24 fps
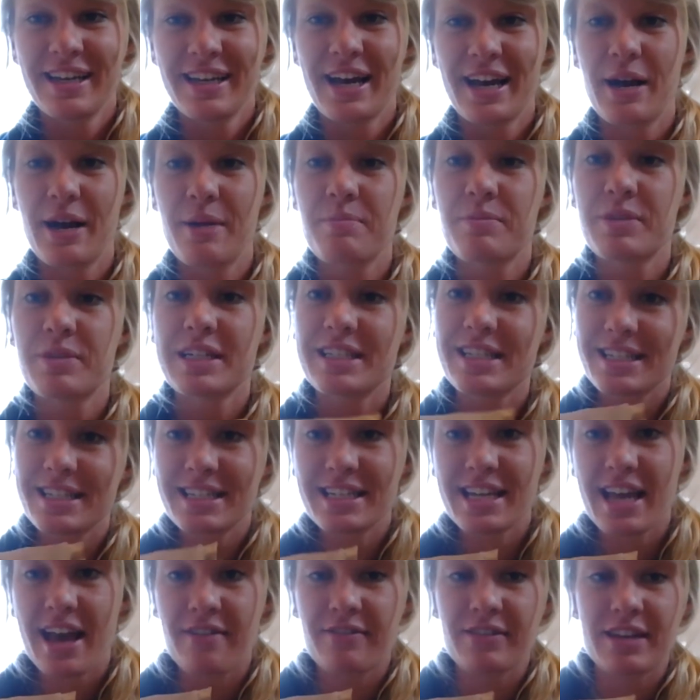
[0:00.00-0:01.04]
but it
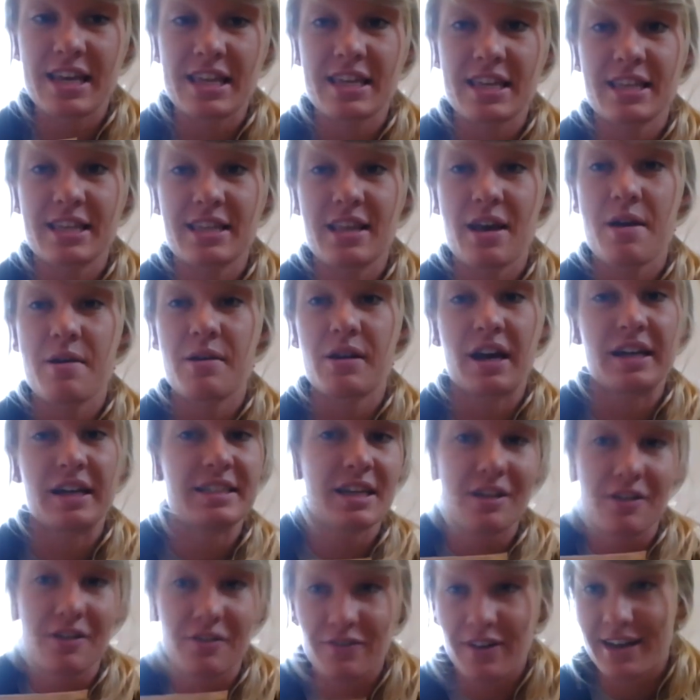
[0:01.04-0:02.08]
doesn't have anything that
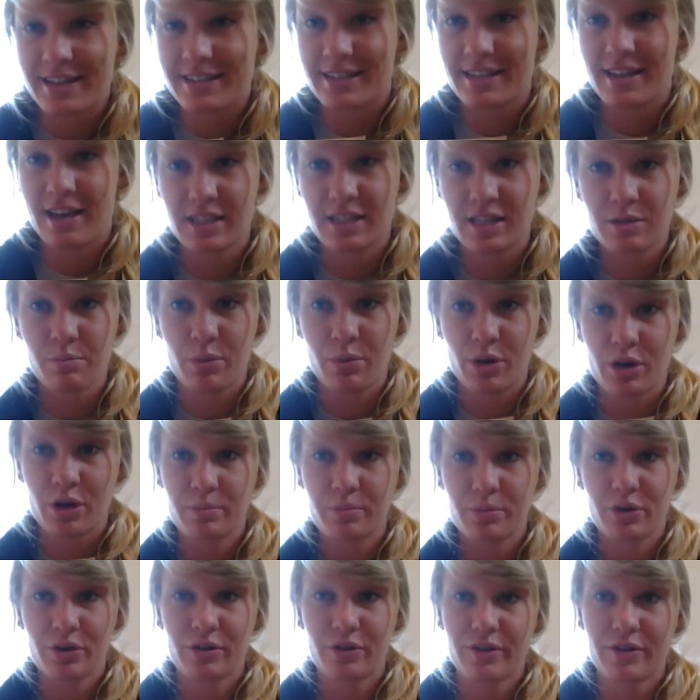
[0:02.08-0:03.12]
identifies it as a bird
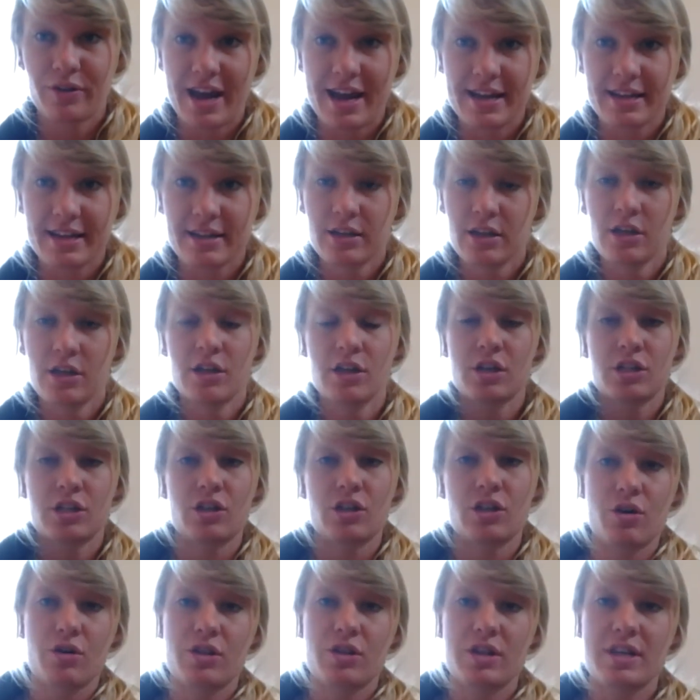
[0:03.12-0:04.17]
book, right?
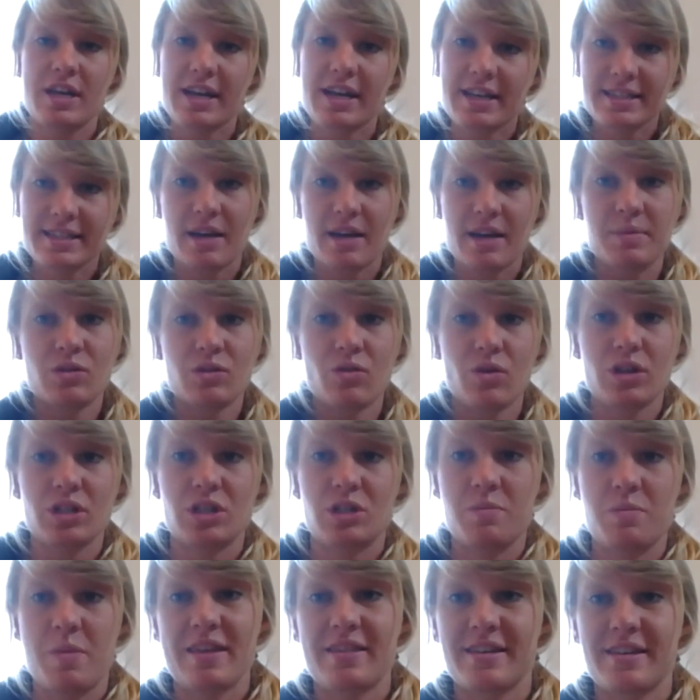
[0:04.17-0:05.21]
So the next step is going
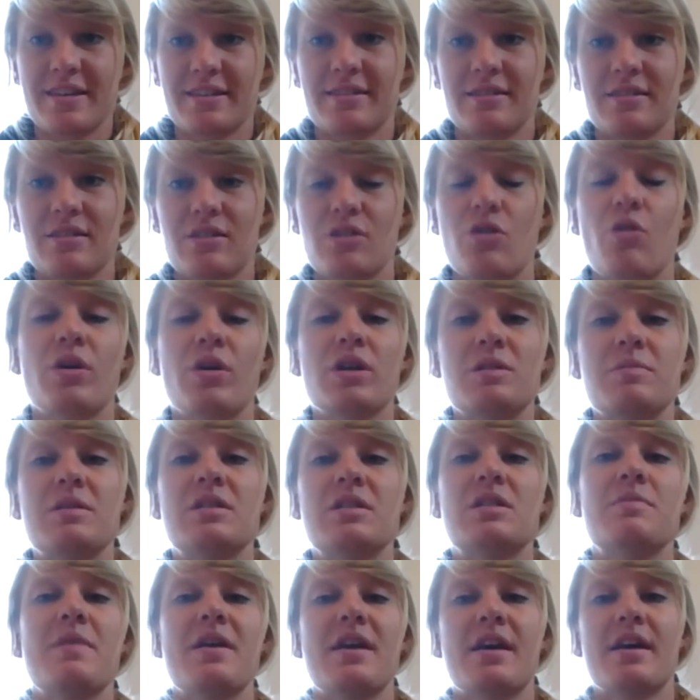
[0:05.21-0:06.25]
to be
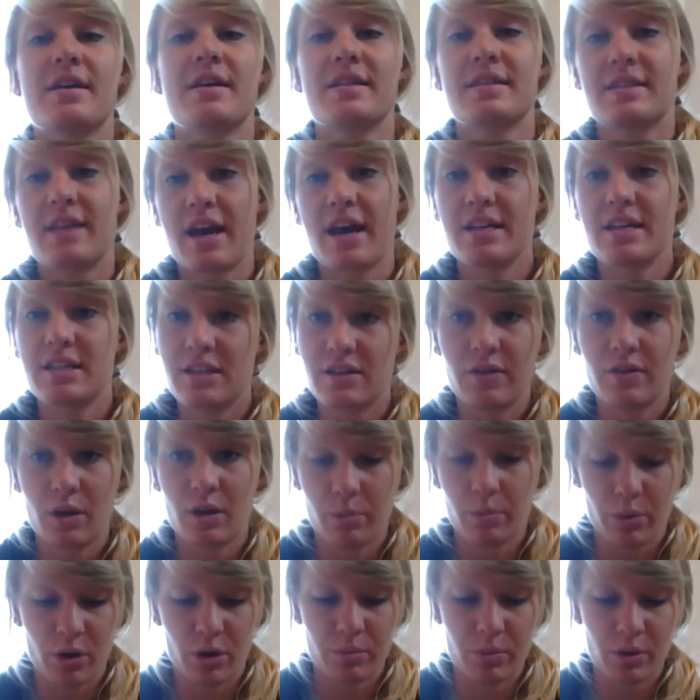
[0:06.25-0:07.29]
to make it a scientific
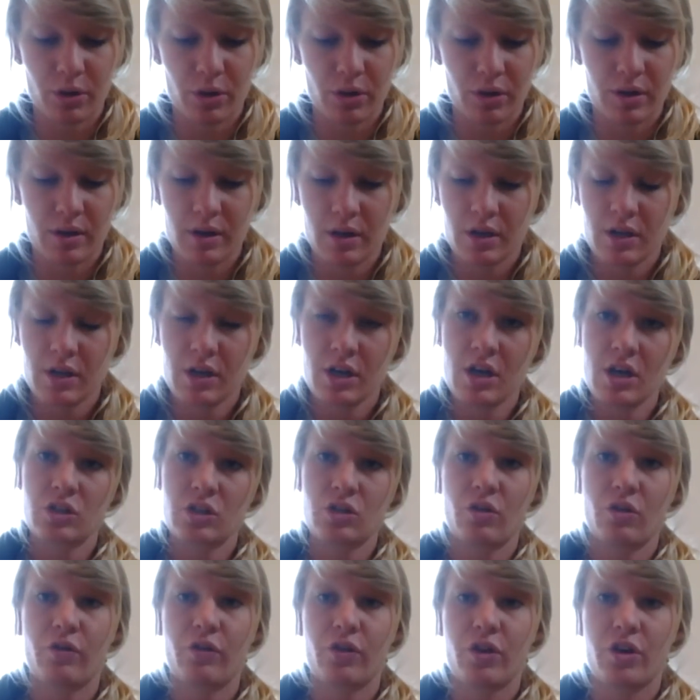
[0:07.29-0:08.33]
bird book.
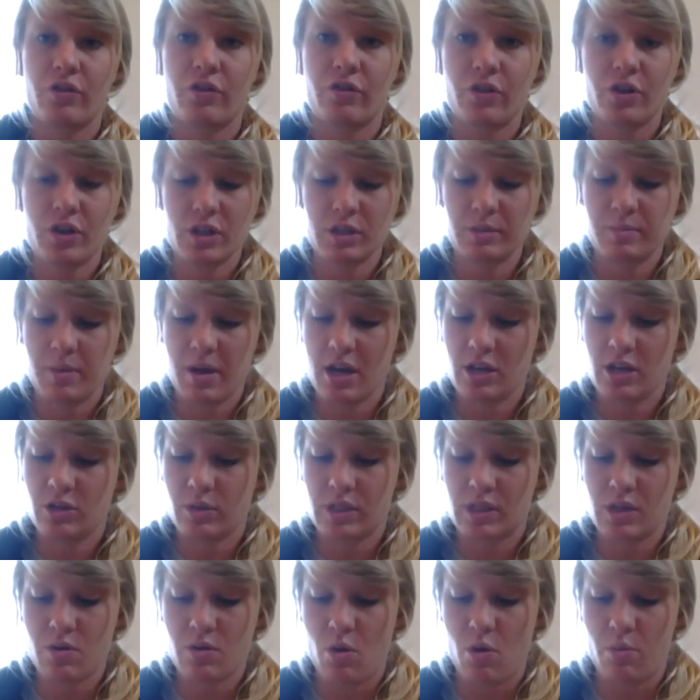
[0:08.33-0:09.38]
So for your first page,
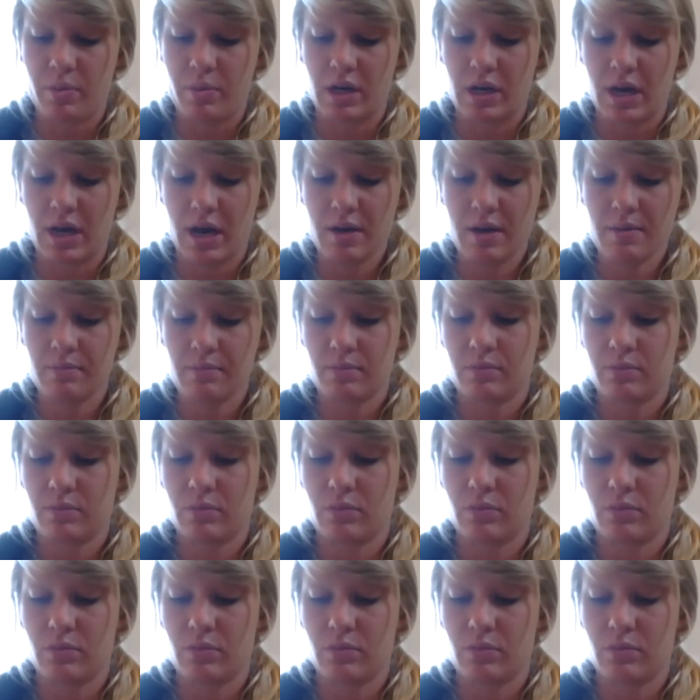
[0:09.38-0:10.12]
once you open it up,